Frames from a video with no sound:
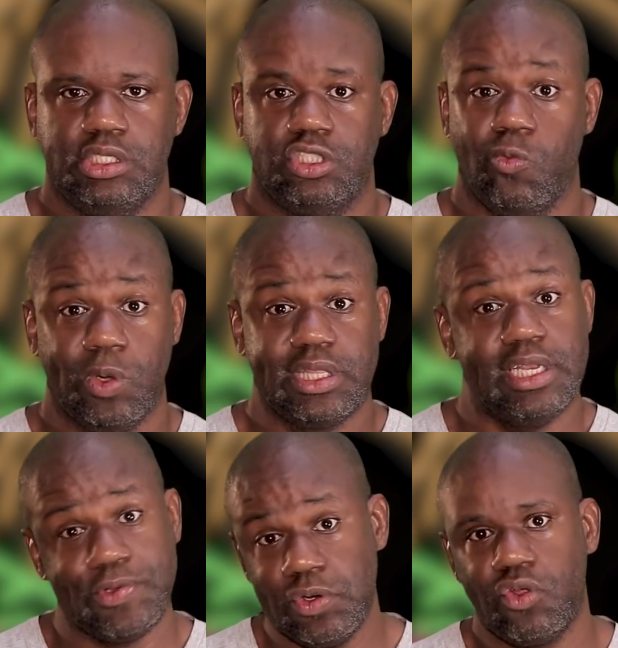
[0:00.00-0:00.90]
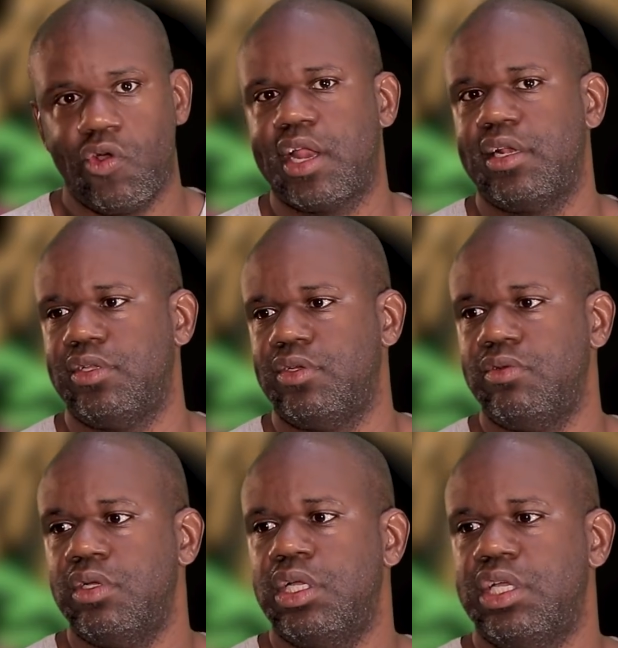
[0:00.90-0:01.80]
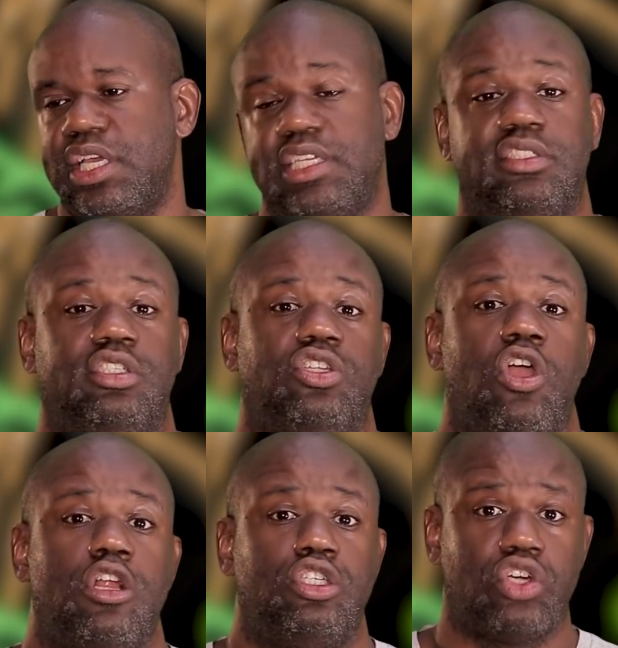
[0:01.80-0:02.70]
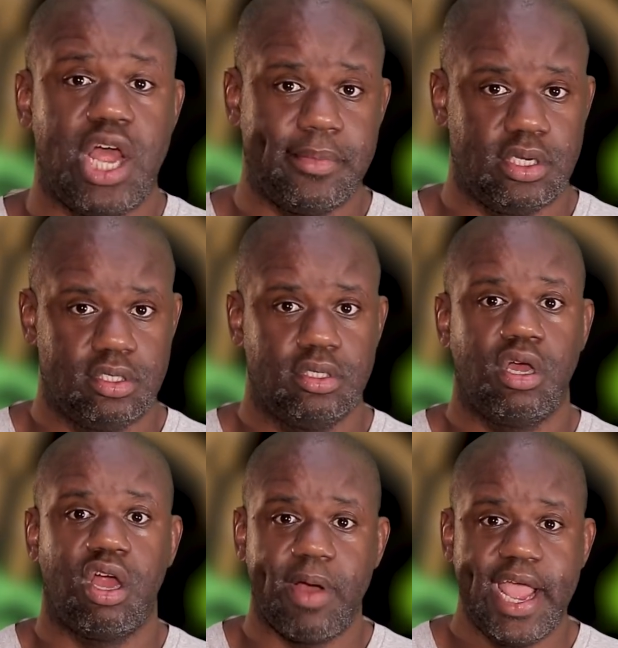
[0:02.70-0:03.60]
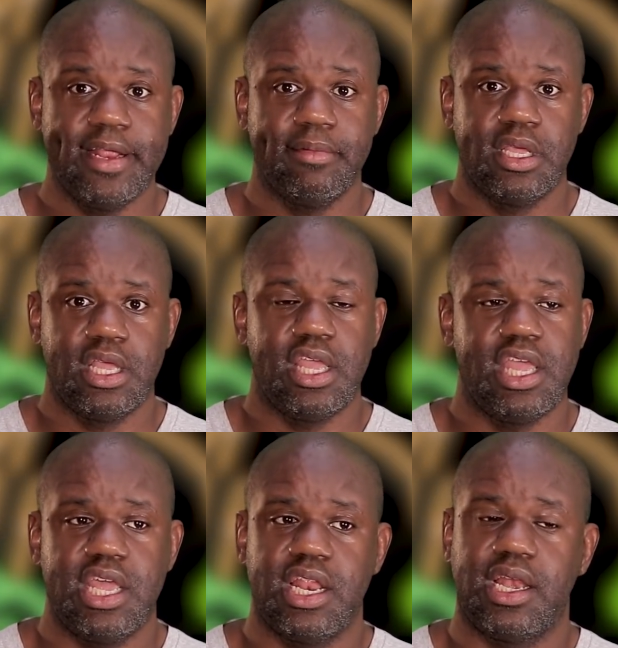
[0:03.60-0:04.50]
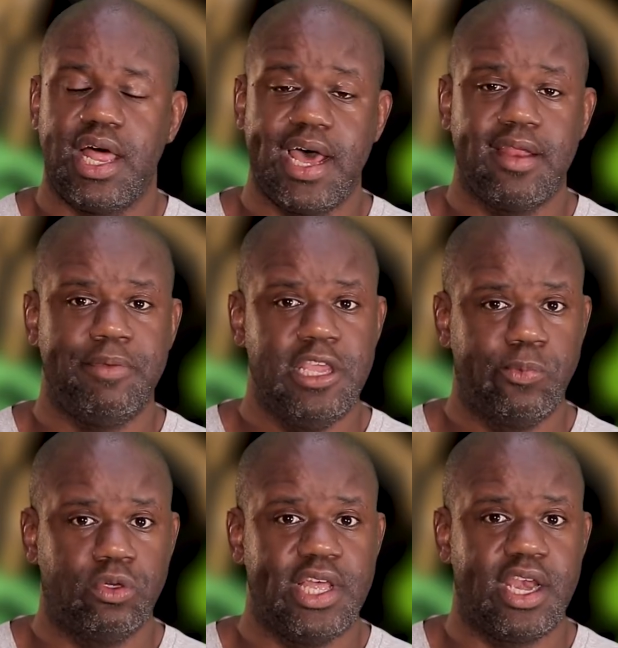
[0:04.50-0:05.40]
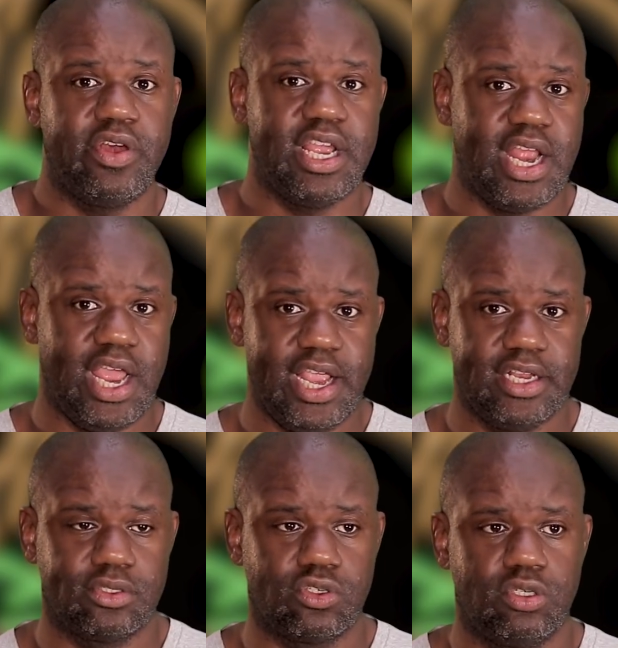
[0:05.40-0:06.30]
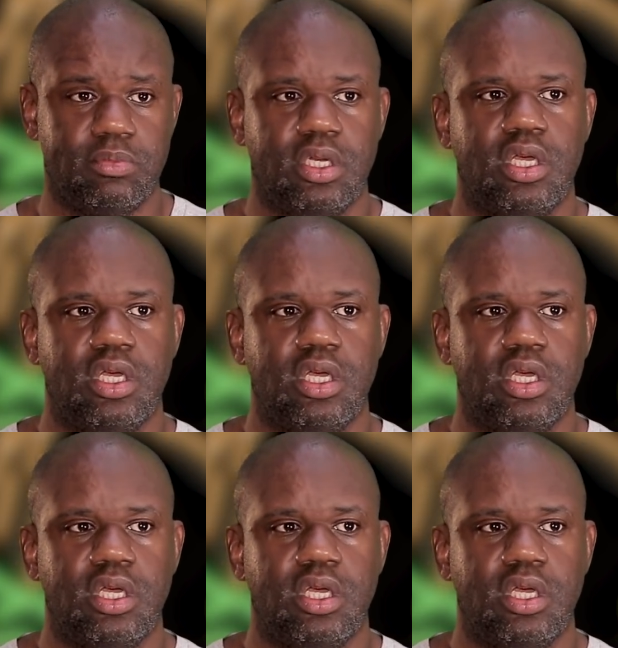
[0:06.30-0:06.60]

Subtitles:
So what they do know how to do is to start drama, all right? And a lot of people that are in that age group,